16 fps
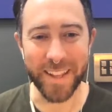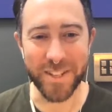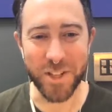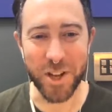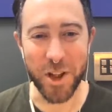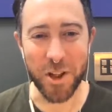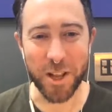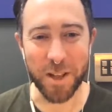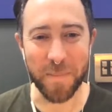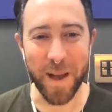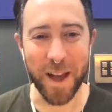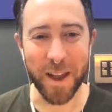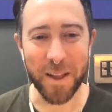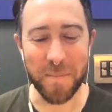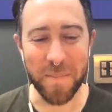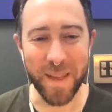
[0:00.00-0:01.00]
a joke
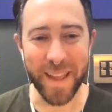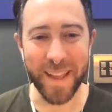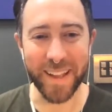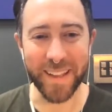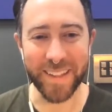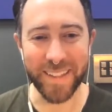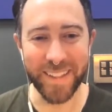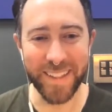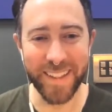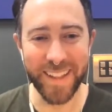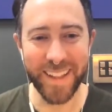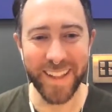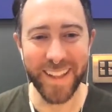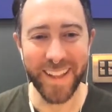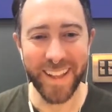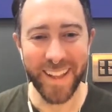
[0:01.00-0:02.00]
about it being
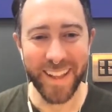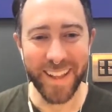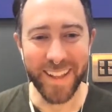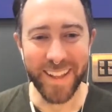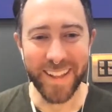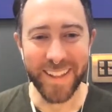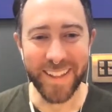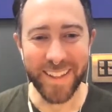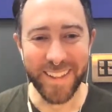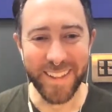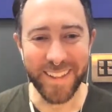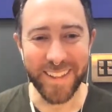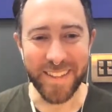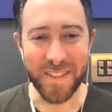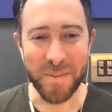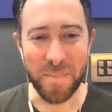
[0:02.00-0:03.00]

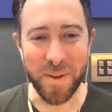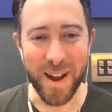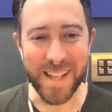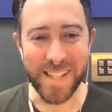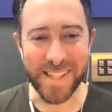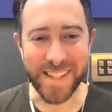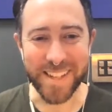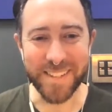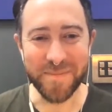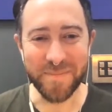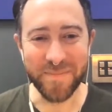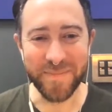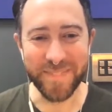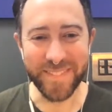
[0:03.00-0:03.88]
the present.